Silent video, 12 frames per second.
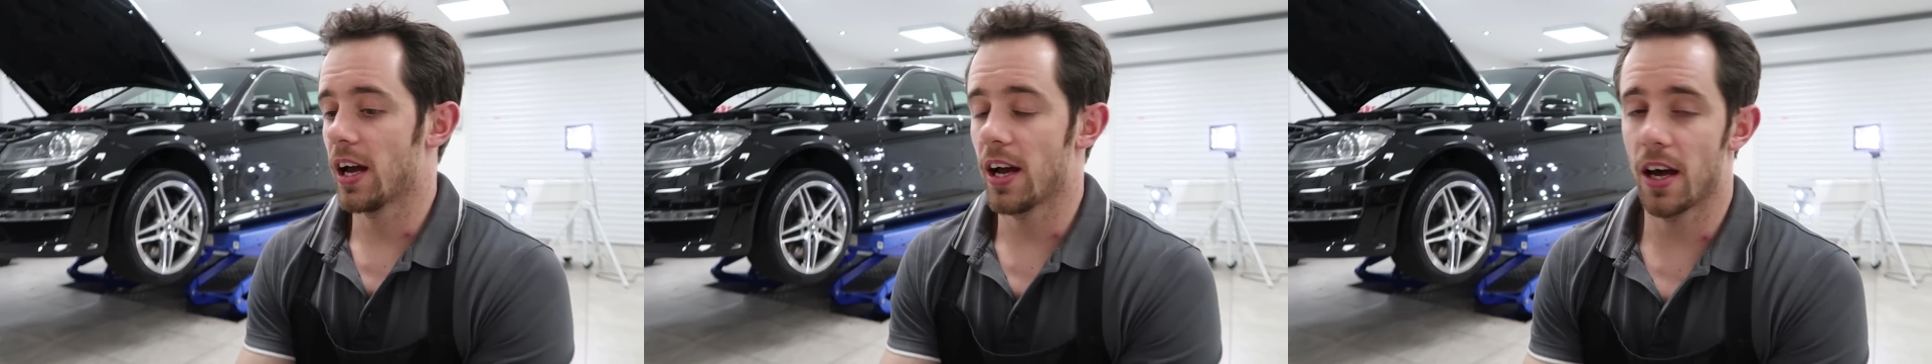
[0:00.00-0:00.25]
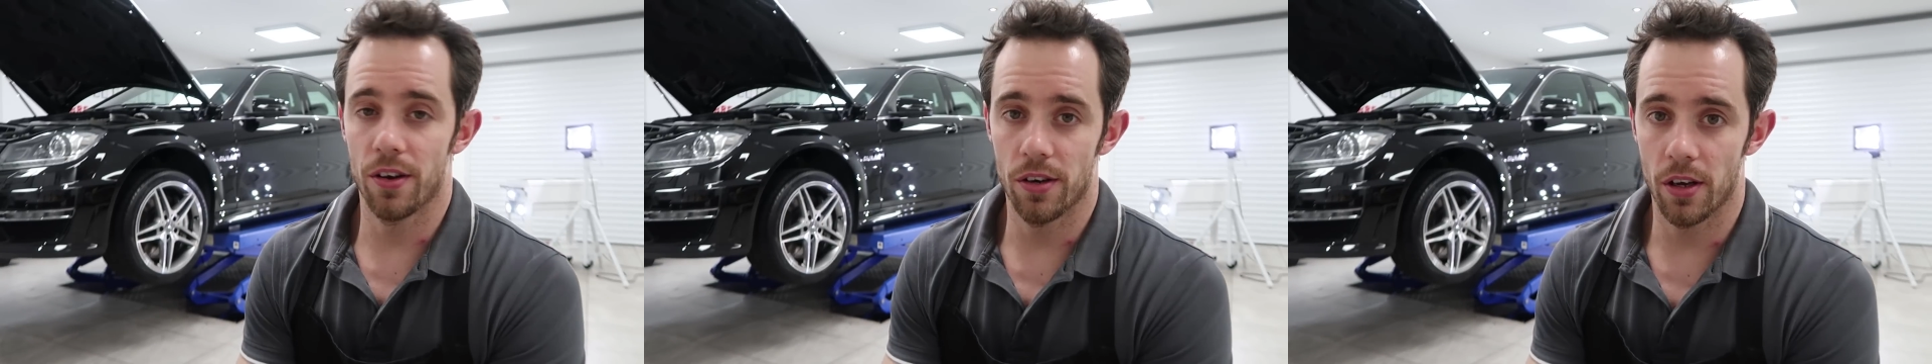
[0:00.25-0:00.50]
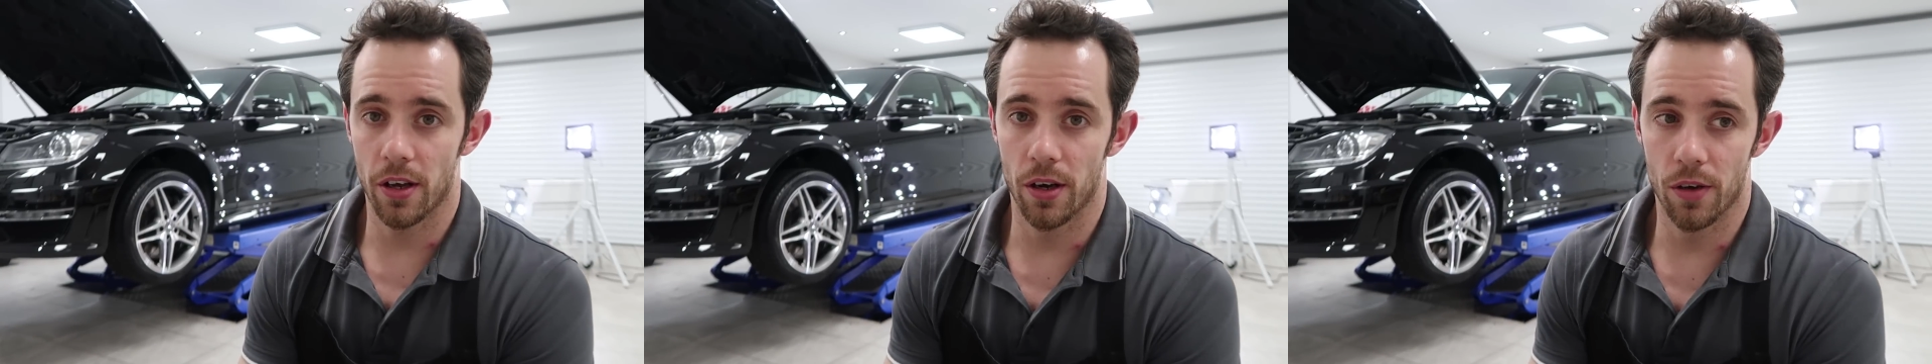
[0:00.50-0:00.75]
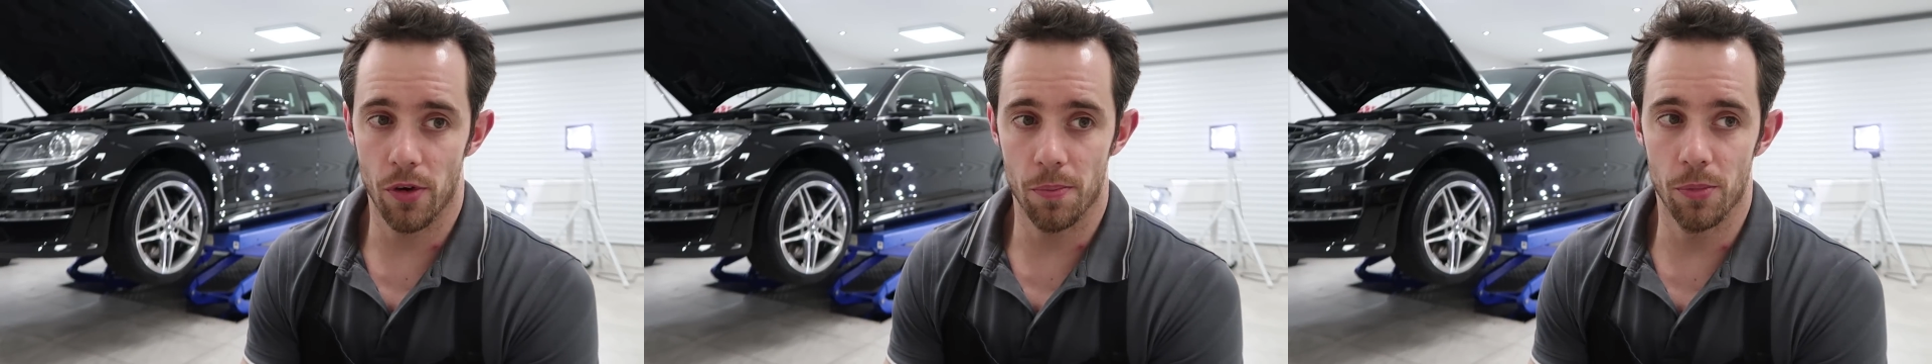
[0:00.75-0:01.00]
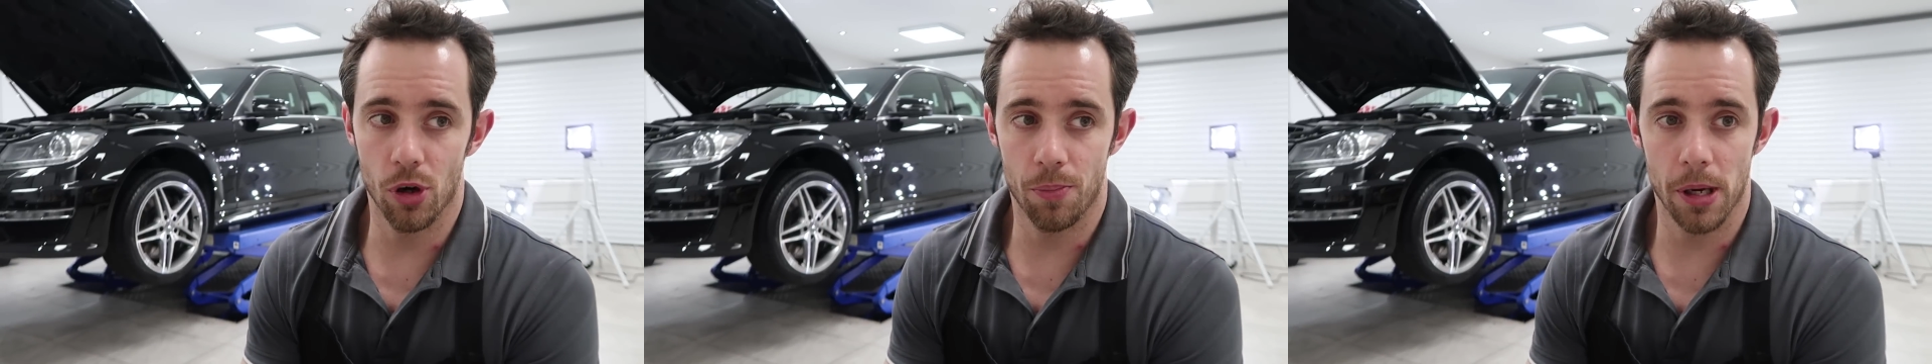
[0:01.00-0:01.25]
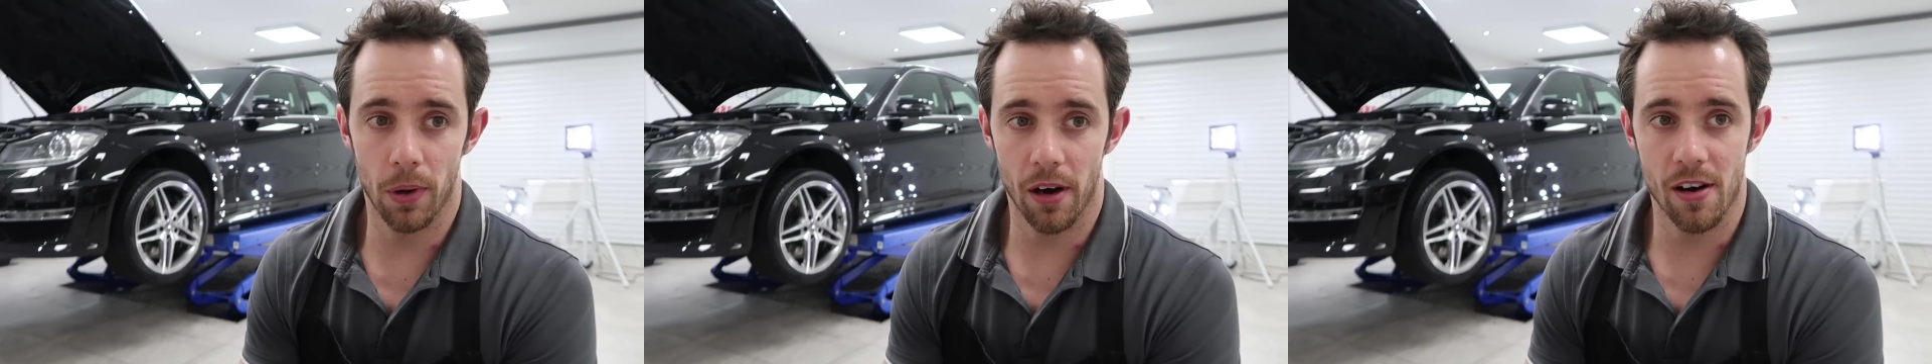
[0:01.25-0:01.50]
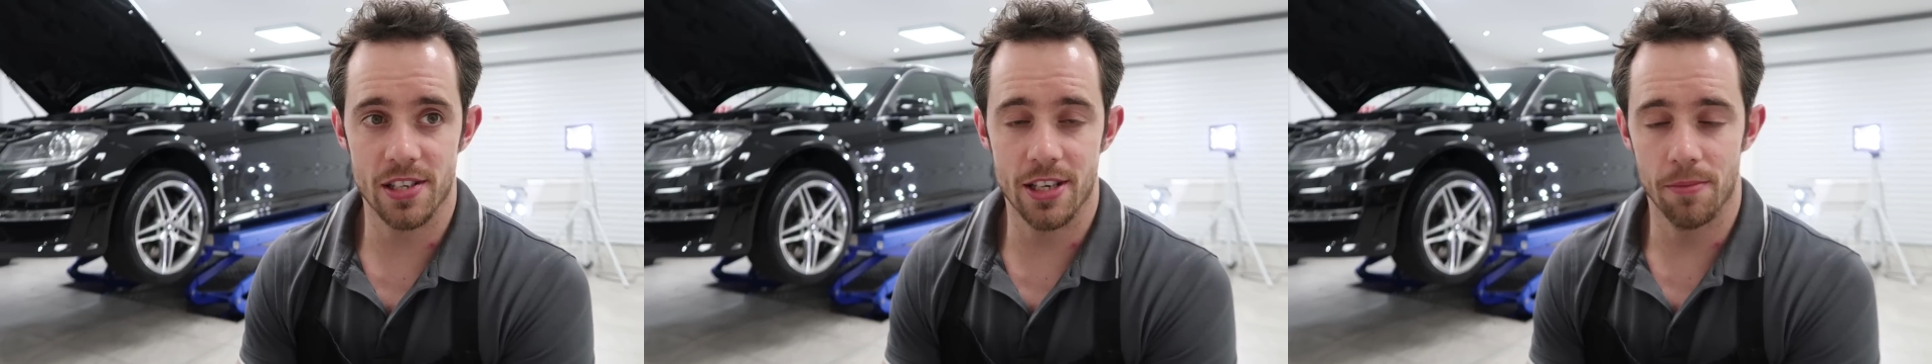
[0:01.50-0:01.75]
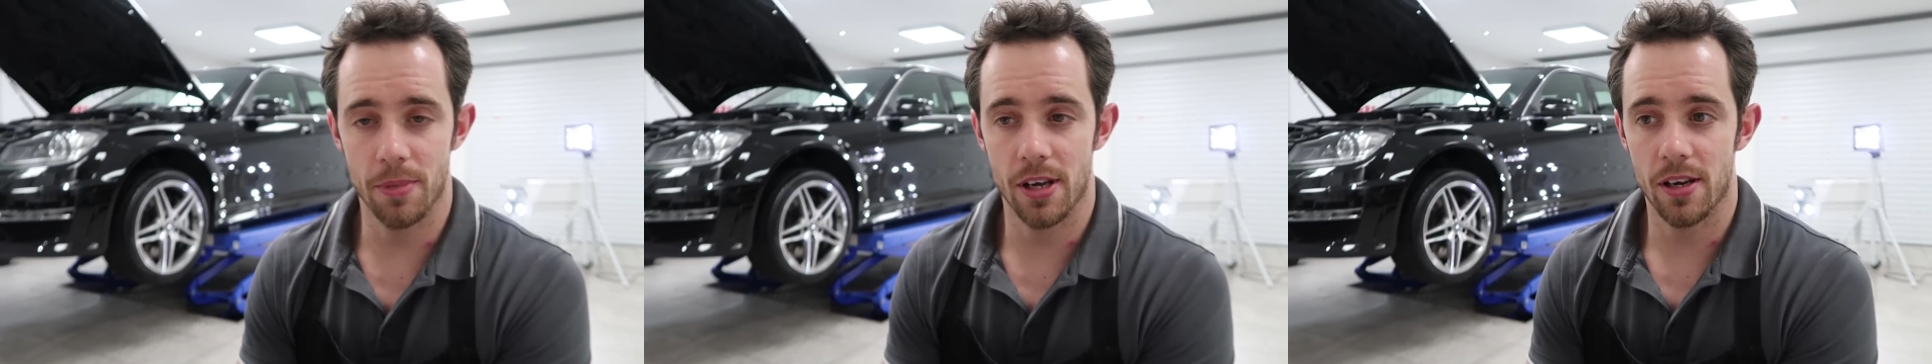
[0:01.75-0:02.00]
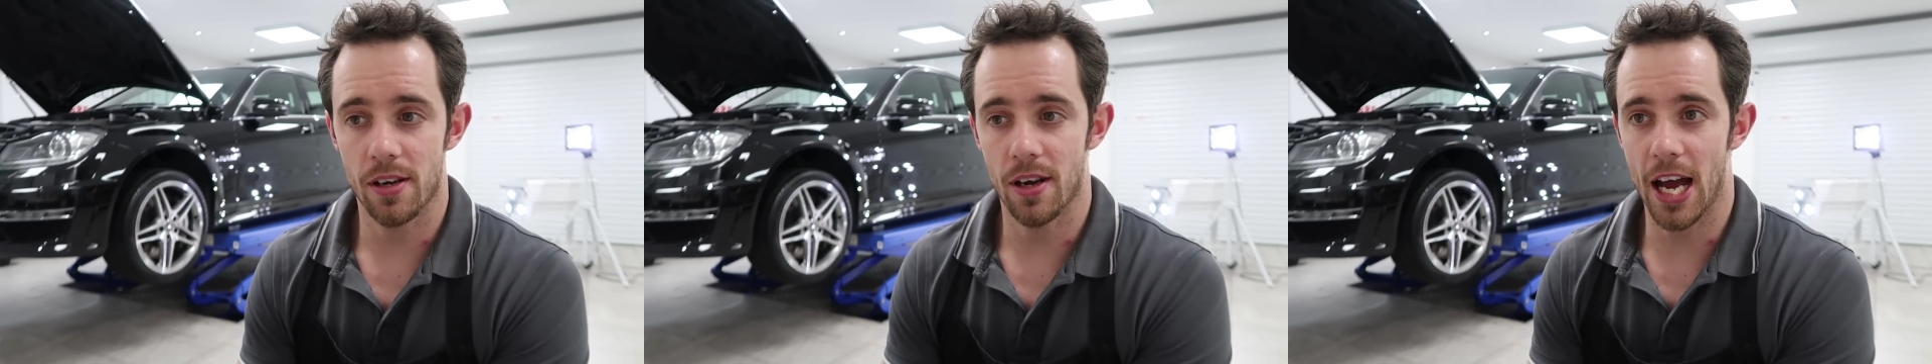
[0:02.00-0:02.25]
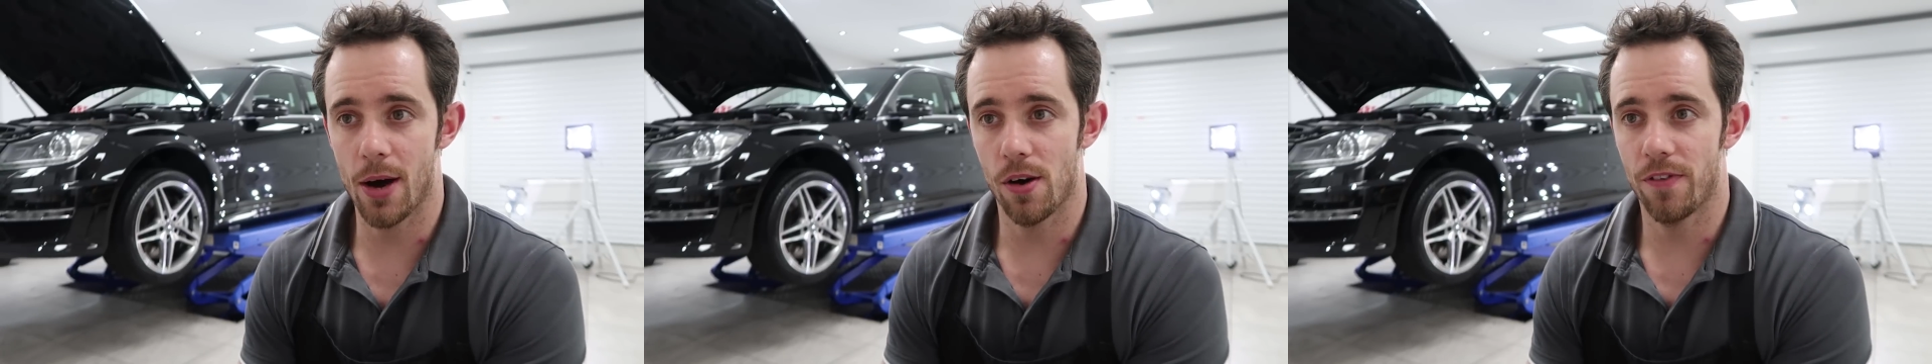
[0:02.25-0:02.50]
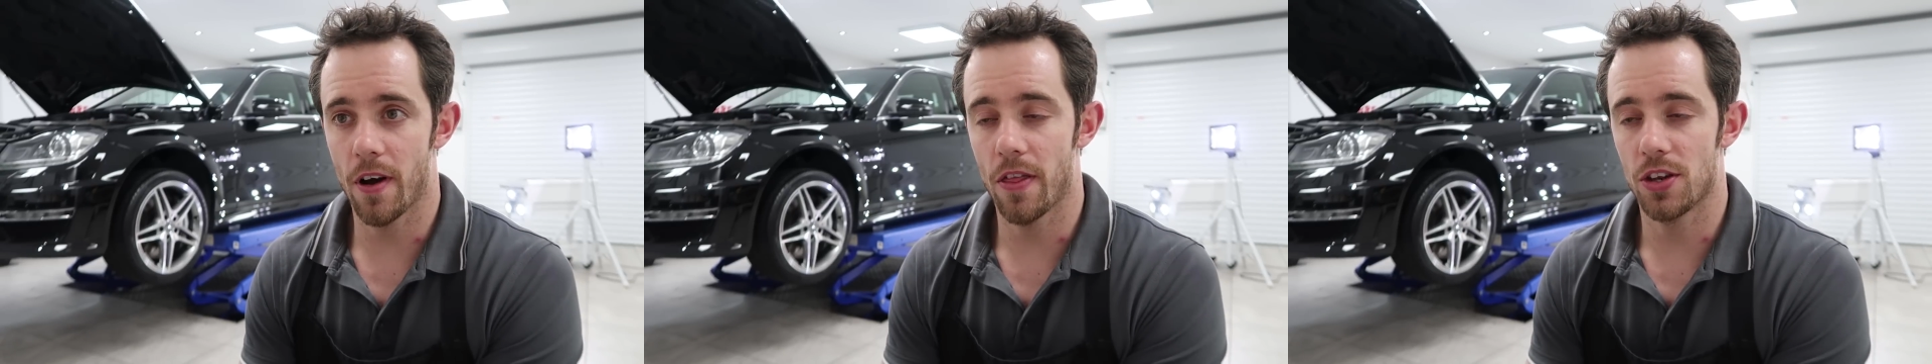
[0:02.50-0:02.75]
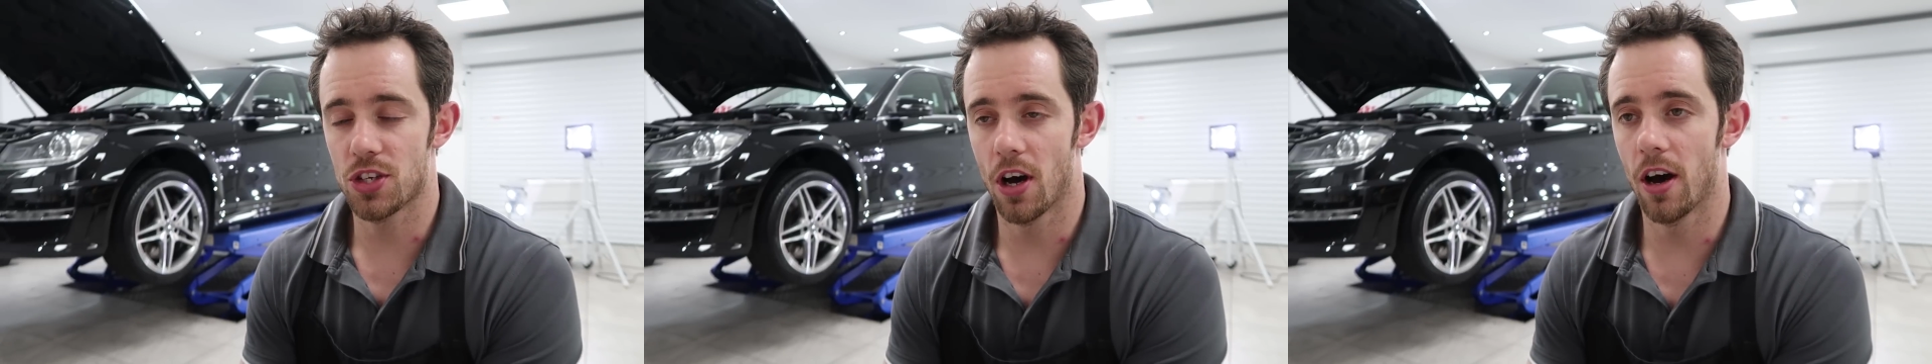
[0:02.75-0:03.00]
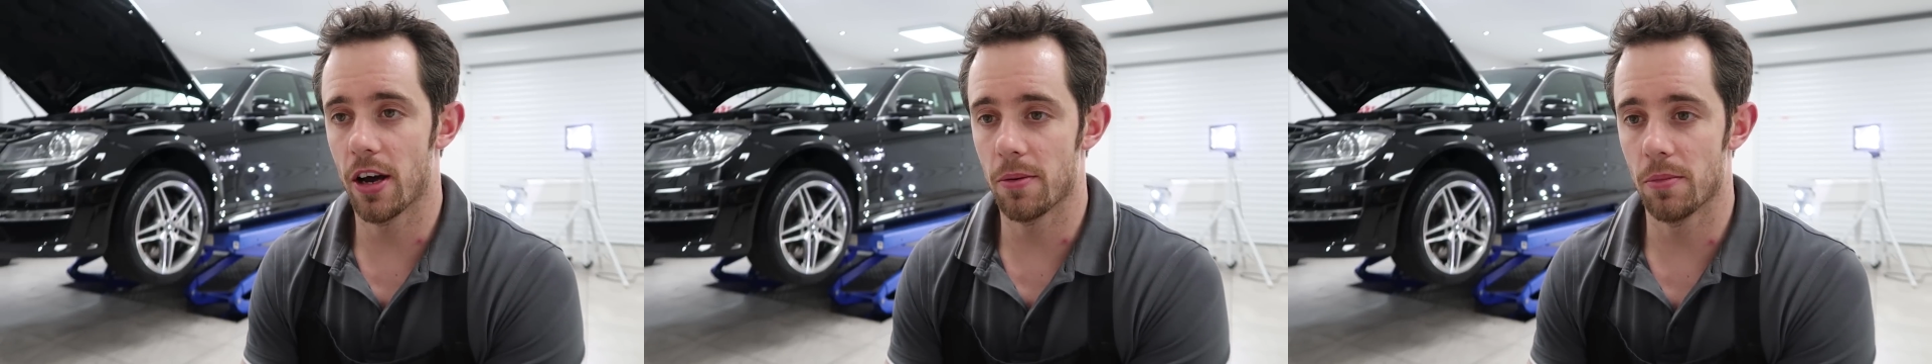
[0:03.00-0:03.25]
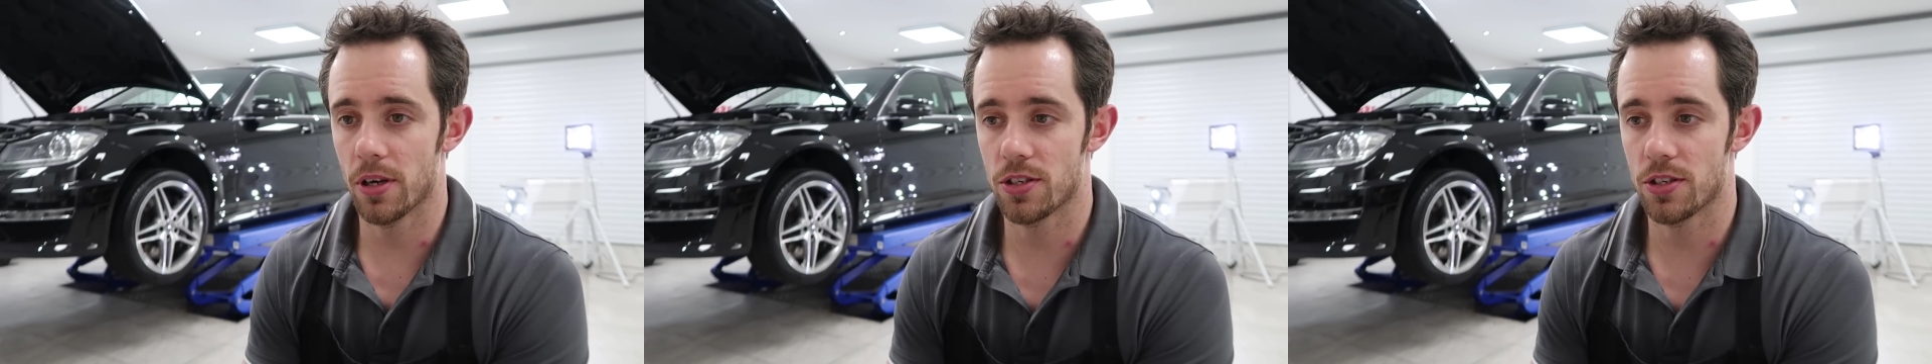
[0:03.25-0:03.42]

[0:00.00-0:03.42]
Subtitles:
And more people are asking me how I find the time